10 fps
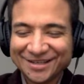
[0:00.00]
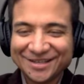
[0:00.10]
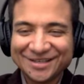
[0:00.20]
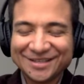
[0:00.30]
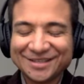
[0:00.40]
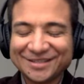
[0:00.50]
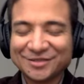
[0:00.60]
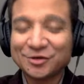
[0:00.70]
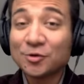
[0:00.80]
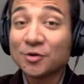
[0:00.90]

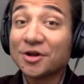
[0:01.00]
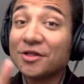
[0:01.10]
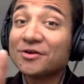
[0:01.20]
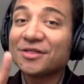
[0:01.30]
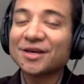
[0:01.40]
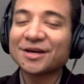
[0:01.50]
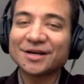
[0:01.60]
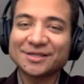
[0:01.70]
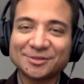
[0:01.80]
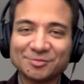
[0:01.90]
Another thing,
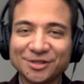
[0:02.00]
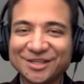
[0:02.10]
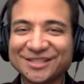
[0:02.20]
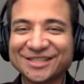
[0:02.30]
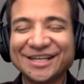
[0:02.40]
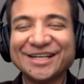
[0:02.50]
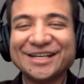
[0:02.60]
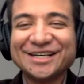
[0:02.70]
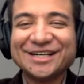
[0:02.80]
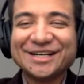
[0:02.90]
guys, please
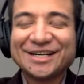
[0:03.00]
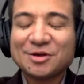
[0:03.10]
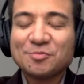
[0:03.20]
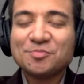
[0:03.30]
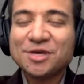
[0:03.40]
be